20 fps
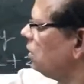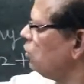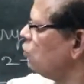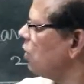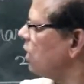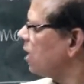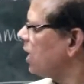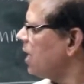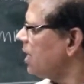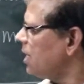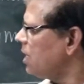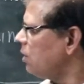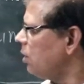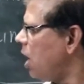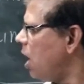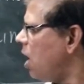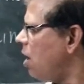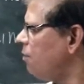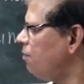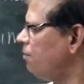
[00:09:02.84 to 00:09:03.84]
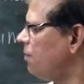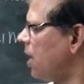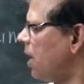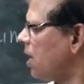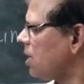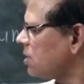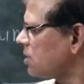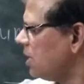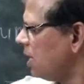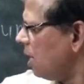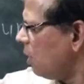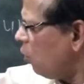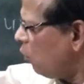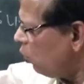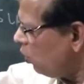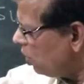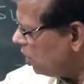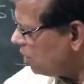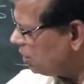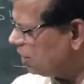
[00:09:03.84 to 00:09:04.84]
you are getting half marks,
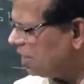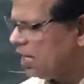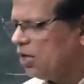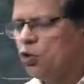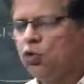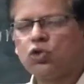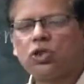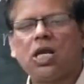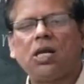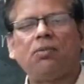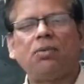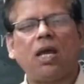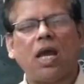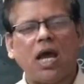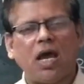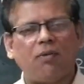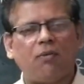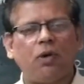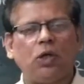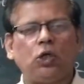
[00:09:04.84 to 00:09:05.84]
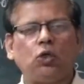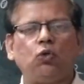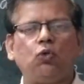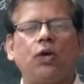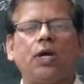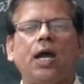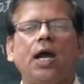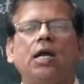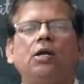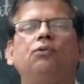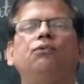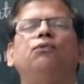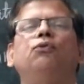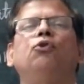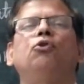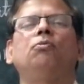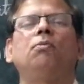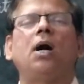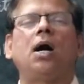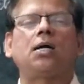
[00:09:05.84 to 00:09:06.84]
only then you shall be able to get
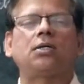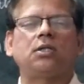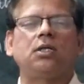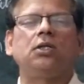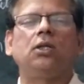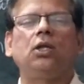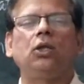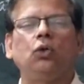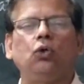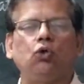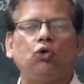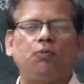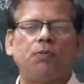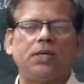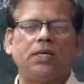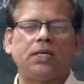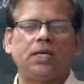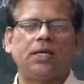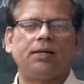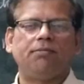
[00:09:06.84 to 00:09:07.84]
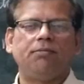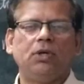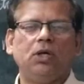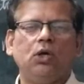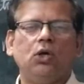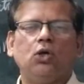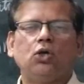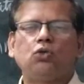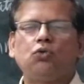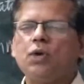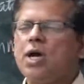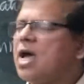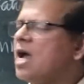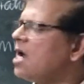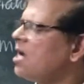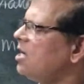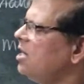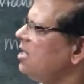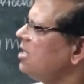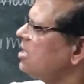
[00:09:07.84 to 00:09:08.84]
full marks in the note making. So
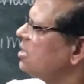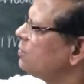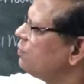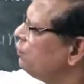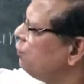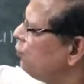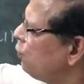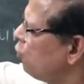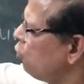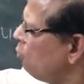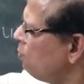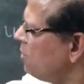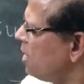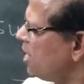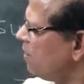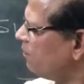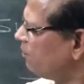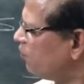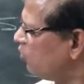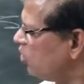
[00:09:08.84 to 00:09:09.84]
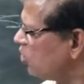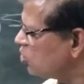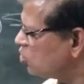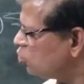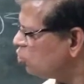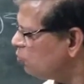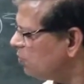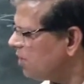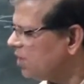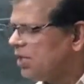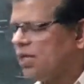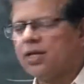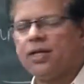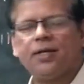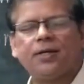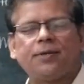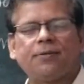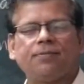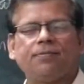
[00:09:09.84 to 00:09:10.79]
at least 4 main points should be there.